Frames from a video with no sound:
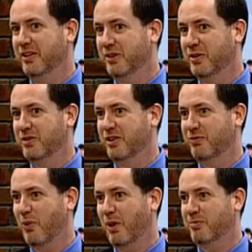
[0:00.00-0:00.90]
used as
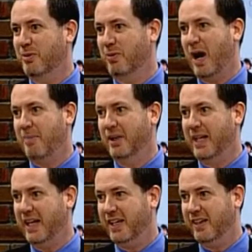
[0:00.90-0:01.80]
forms of
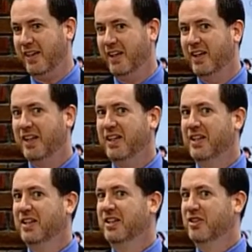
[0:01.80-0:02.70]
propaganda
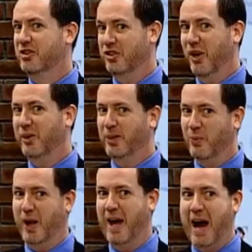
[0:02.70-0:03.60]
showing
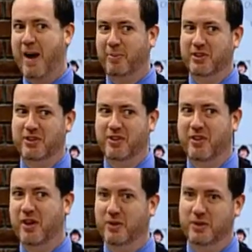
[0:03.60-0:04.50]
what happens to
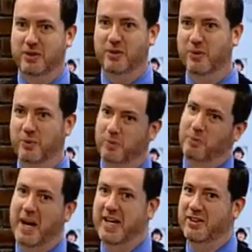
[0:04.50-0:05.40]
those who
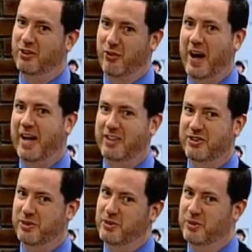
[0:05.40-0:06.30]
might try
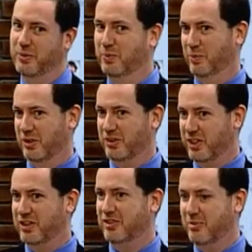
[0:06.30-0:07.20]
to
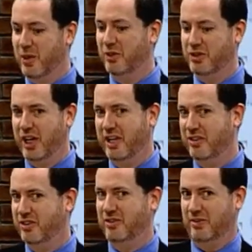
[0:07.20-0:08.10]
resist the
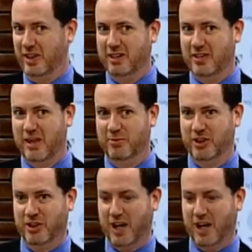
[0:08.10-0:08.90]
Moche's attempts at